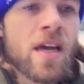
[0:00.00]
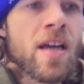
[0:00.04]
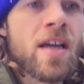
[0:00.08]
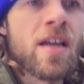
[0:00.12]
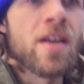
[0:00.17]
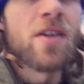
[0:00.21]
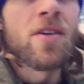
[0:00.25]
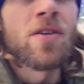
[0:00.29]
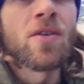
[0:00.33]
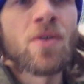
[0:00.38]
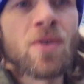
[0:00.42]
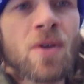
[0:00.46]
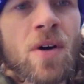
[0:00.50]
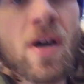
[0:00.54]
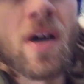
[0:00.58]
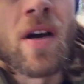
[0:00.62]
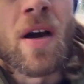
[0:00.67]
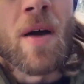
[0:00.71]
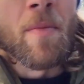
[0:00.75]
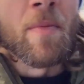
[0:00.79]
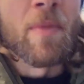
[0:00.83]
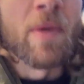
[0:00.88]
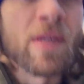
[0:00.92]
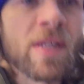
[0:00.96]
and do what
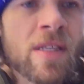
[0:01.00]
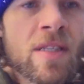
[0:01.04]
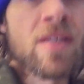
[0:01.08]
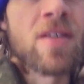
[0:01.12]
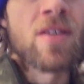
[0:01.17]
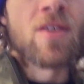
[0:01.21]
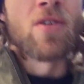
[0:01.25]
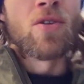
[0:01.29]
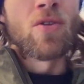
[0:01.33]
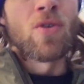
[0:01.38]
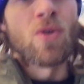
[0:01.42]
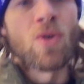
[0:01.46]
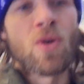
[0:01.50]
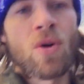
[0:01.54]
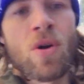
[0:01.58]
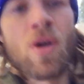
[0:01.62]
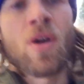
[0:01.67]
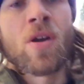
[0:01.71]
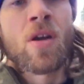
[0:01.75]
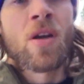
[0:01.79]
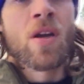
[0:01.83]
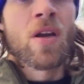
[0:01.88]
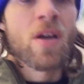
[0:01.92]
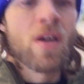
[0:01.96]
I'm meant to do.
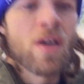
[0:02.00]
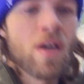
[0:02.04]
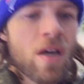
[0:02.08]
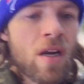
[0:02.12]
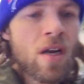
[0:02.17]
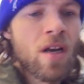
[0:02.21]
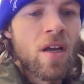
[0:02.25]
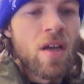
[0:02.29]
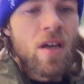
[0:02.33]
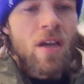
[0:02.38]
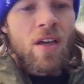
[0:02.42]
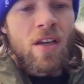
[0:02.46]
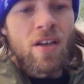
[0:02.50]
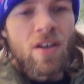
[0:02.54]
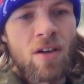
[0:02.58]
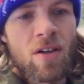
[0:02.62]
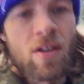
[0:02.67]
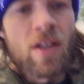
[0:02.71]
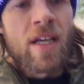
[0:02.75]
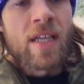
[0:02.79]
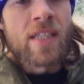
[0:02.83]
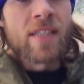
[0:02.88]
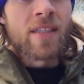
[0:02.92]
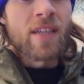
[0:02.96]
You know,
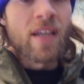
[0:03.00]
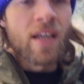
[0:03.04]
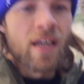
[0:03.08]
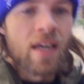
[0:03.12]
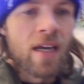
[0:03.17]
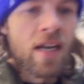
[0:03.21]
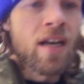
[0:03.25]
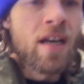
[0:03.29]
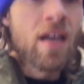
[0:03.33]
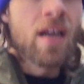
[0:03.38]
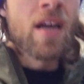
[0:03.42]
last night